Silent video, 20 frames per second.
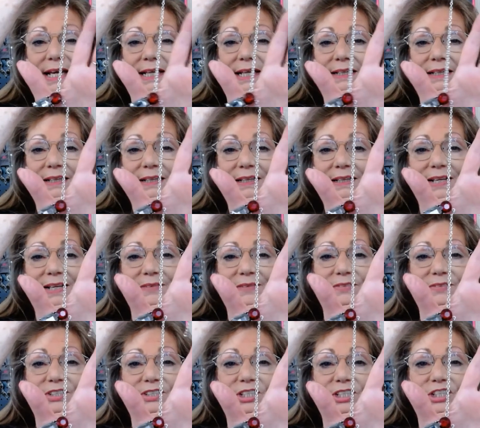and
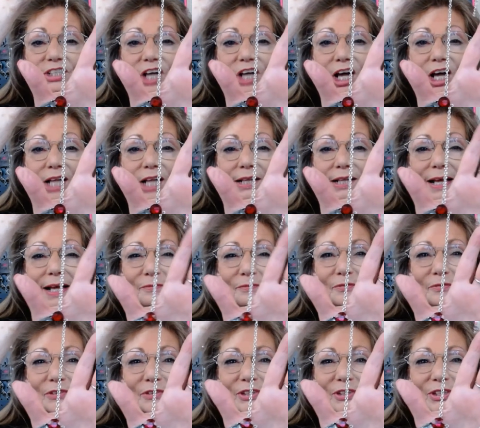loves to doll up
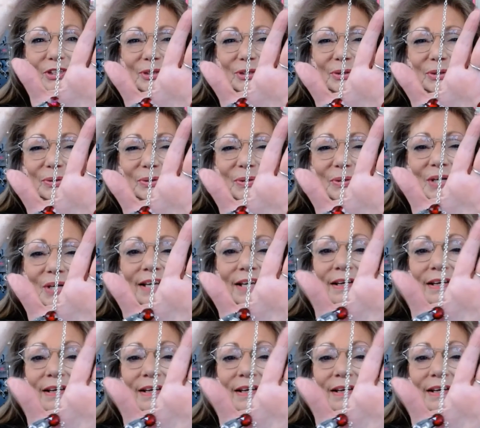for you,